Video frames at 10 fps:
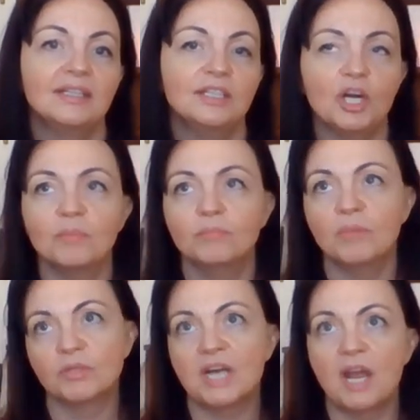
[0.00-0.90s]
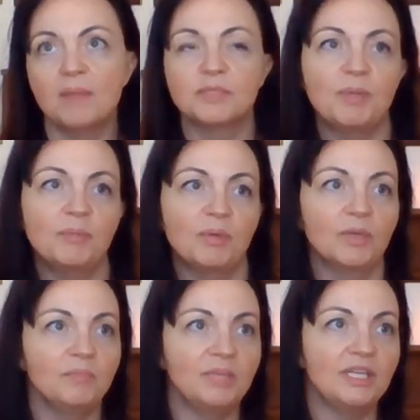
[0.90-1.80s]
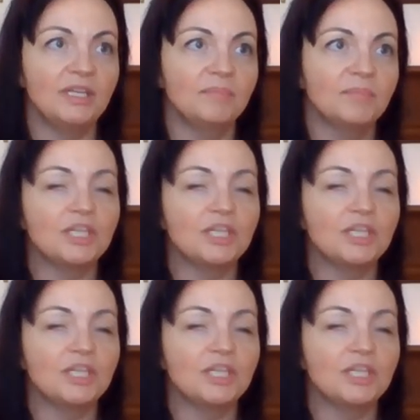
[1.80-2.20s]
you know, most times people wouldn't be